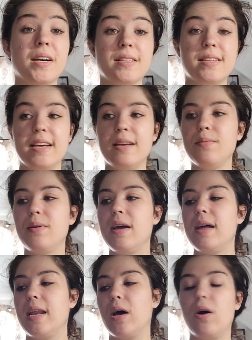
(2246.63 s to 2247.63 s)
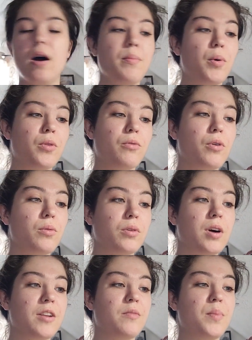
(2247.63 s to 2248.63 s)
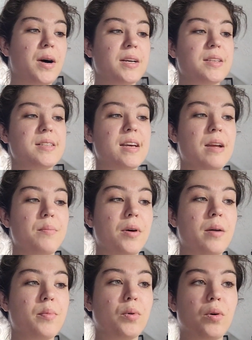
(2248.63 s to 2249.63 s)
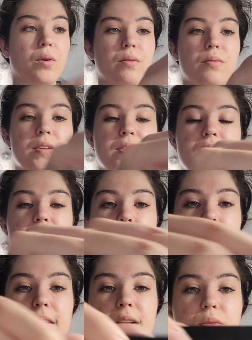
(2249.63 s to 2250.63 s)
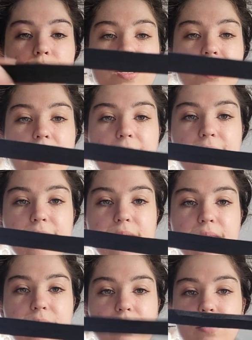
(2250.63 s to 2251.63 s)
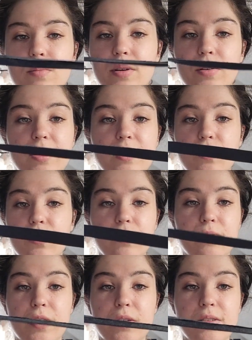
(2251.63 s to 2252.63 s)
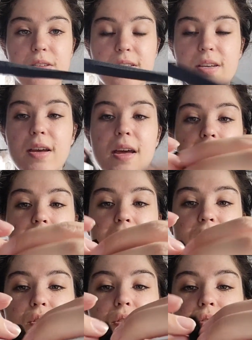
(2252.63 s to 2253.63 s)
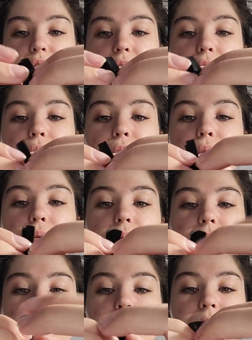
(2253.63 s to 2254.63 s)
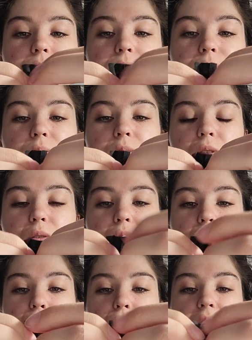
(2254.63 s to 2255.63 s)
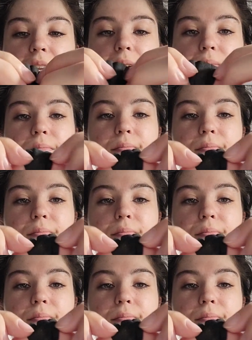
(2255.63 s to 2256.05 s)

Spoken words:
tape. Now I bought the wrong kind of bias tape. I bought this kind which has, oh my god, it's not going to focus, is it? It's got 2 folds in it,